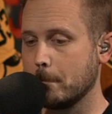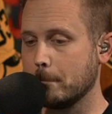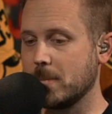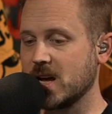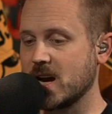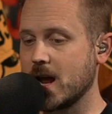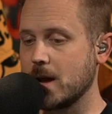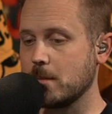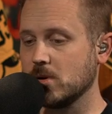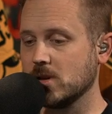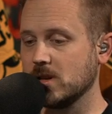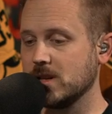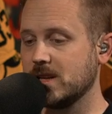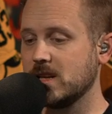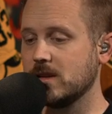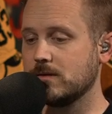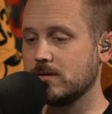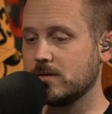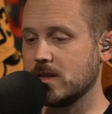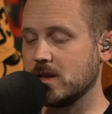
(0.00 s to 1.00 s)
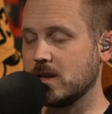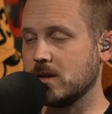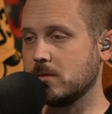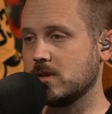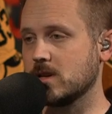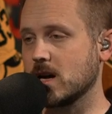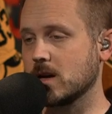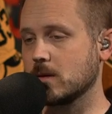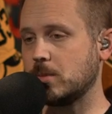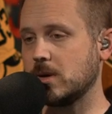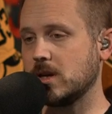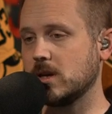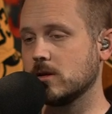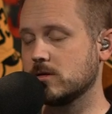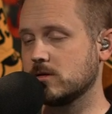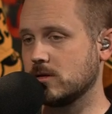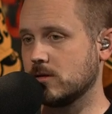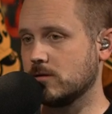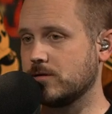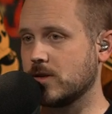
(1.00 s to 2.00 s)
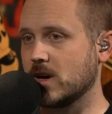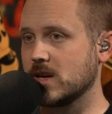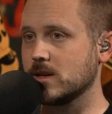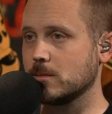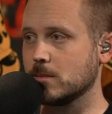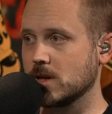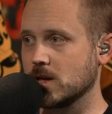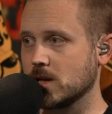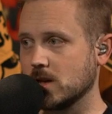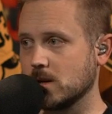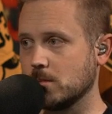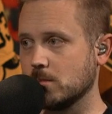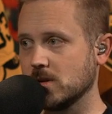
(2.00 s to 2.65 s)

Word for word: but I believe that Doug Pederson fundamentally